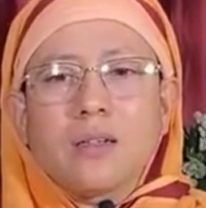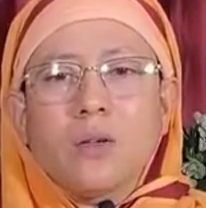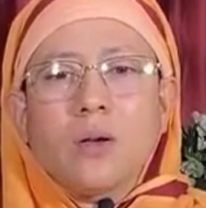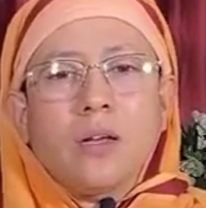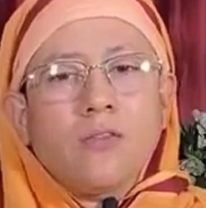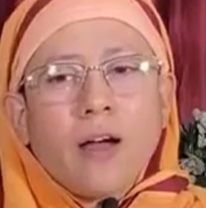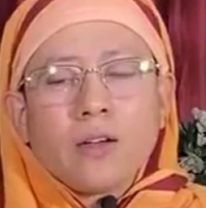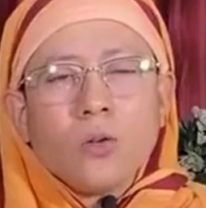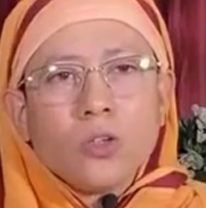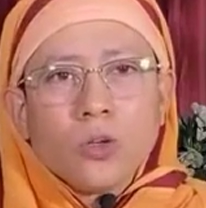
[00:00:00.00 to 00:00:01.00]
In
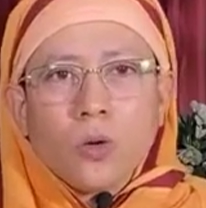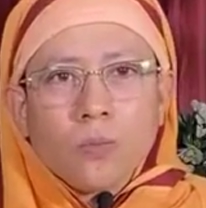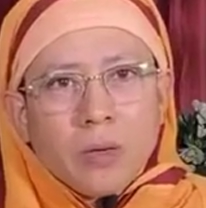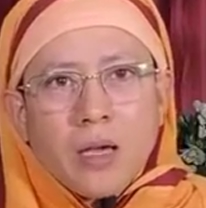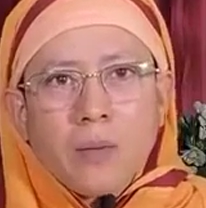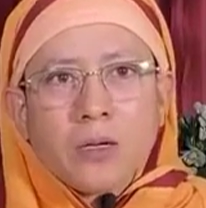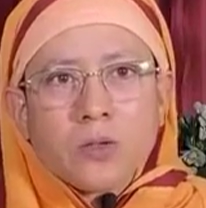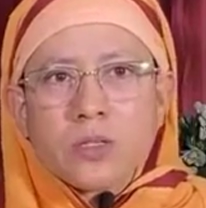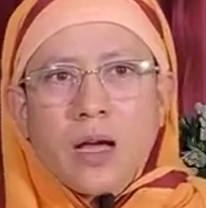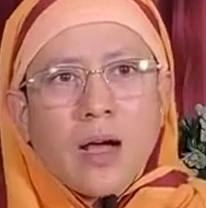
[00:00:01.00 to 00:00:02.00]
fact, you should be able to
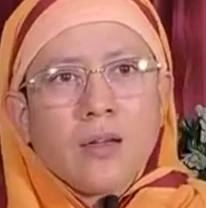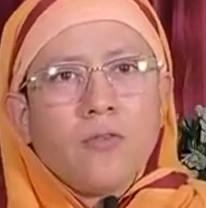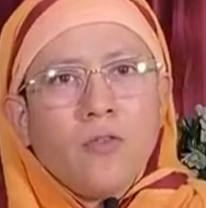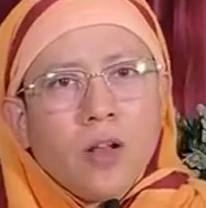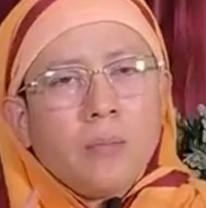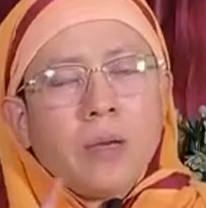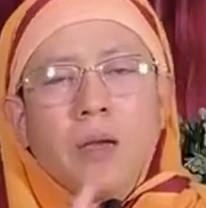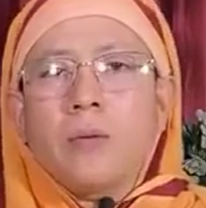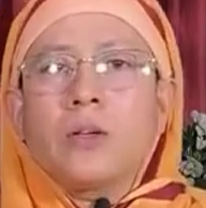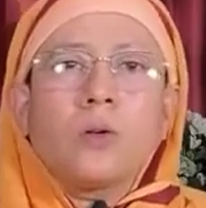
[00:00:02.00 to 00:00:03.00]
say, I will be
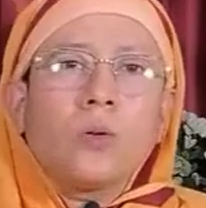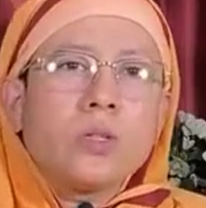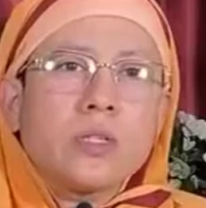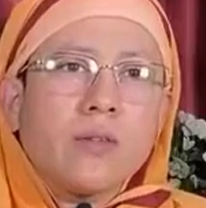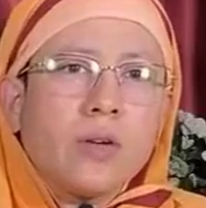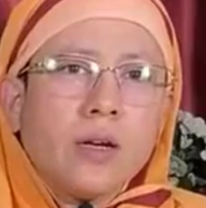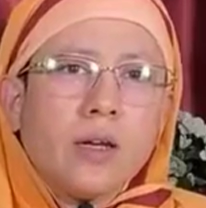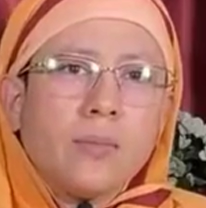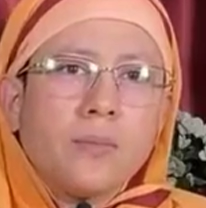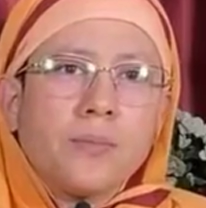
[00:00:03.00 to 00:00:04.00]
able to do this every
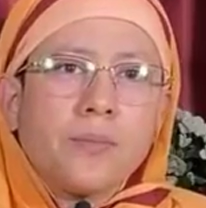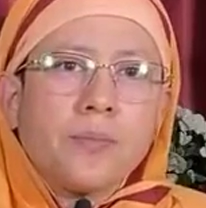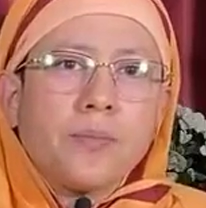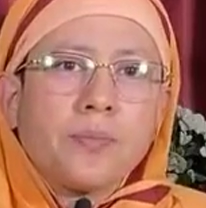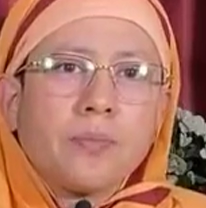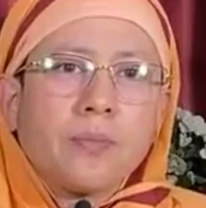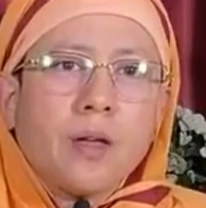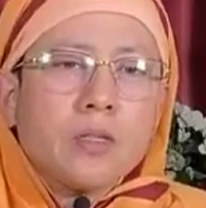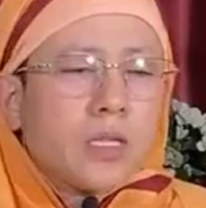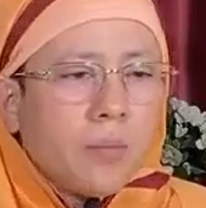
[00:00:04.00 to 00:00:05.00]
day.
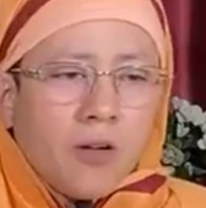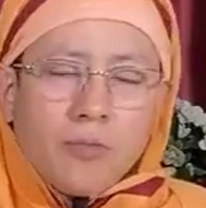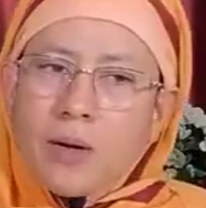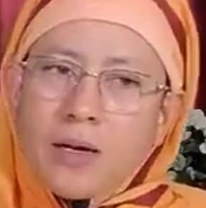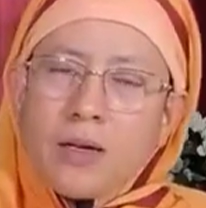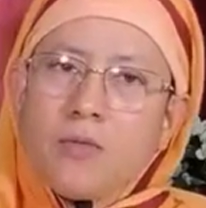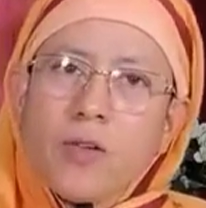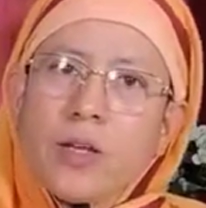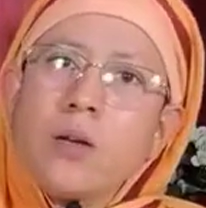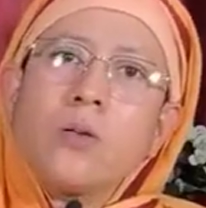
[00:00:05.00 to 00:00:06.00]
Some of my
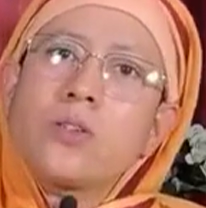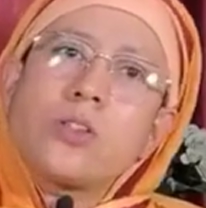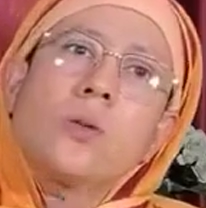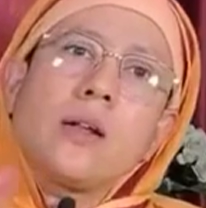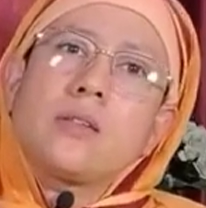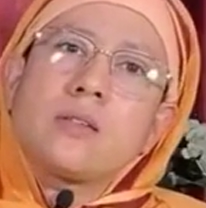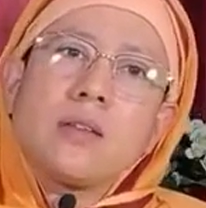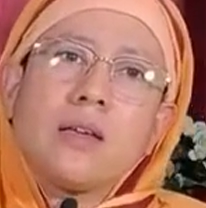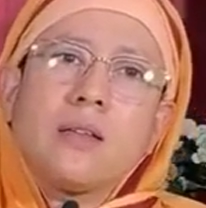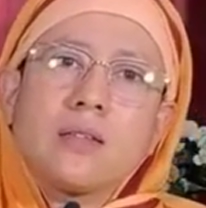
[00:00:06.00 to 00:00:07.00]
very good students
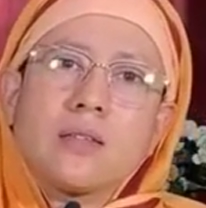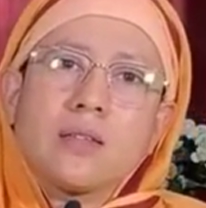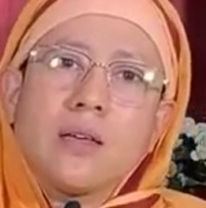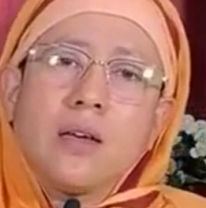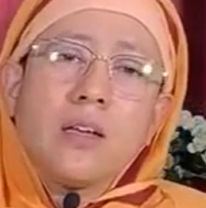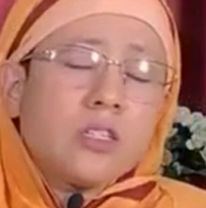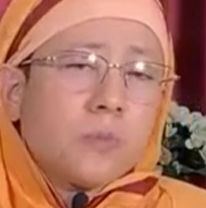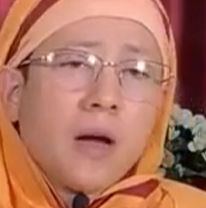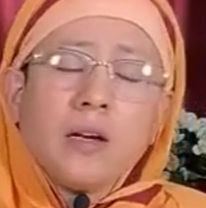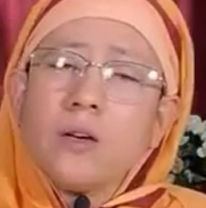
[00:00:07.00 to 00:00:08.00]
say this. In
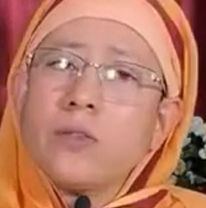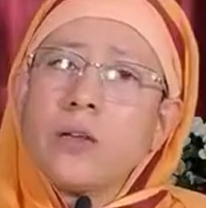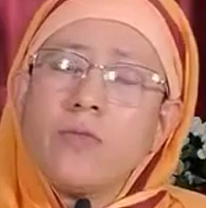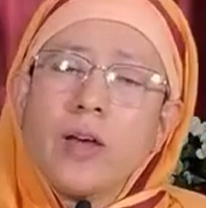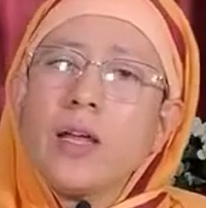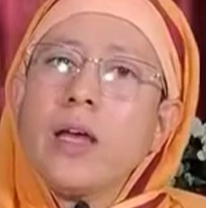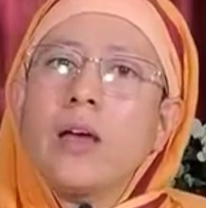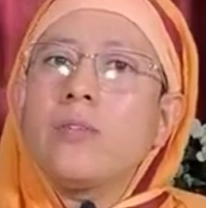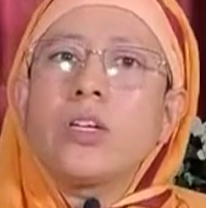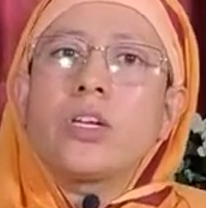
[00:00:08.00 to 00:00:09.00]
spite of their very
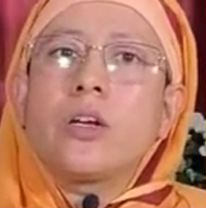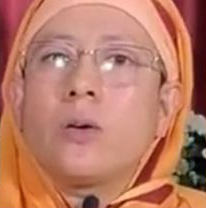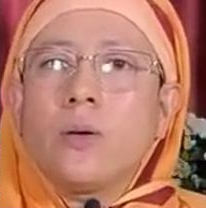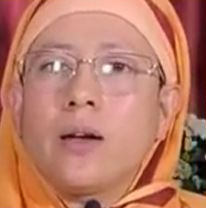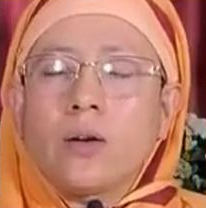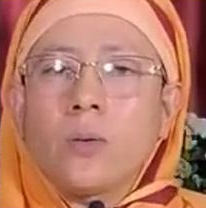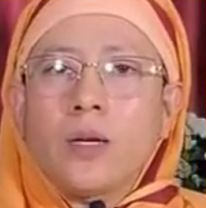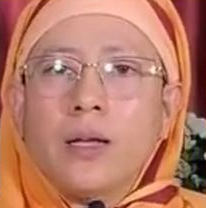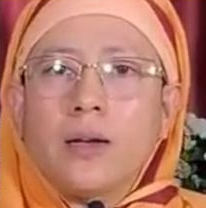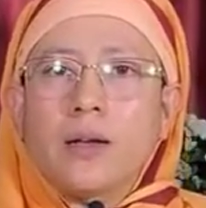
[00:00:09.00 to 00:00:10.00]
heavy schedule and
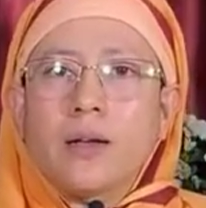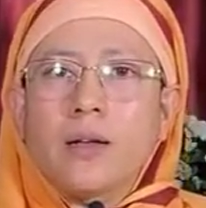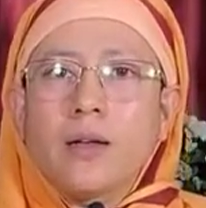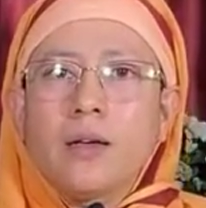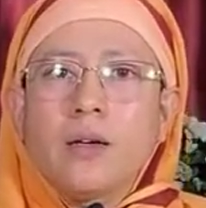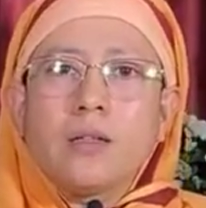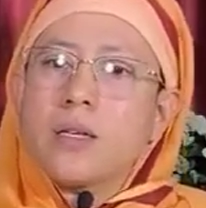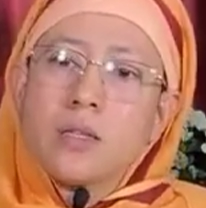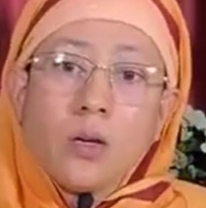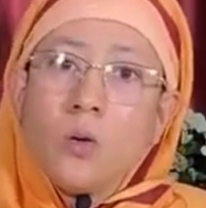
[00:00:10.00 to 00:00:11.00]
routine, they
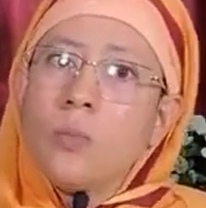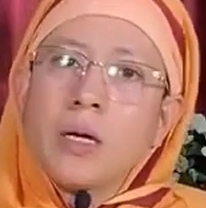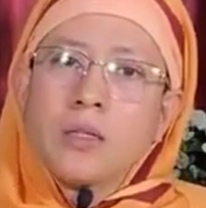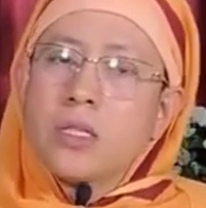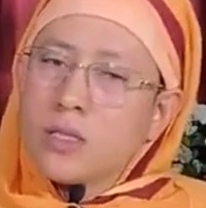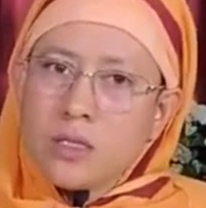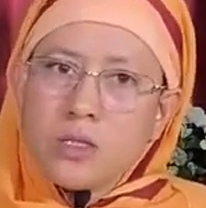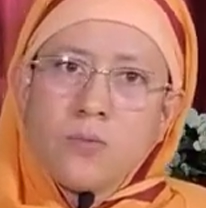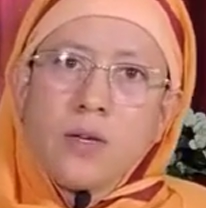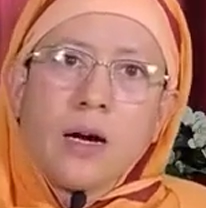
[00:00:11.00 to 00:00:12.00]
say, no, Mataji,
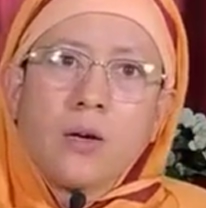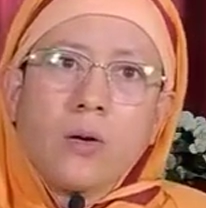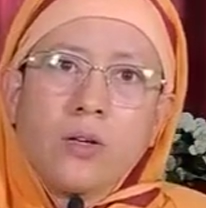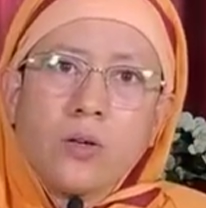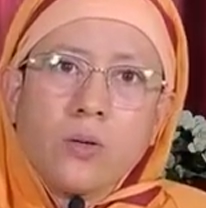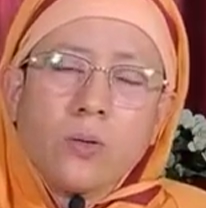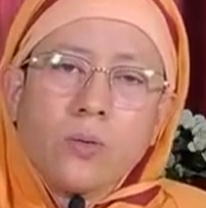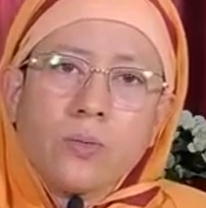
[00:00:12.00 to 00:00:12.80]
this we are going to do.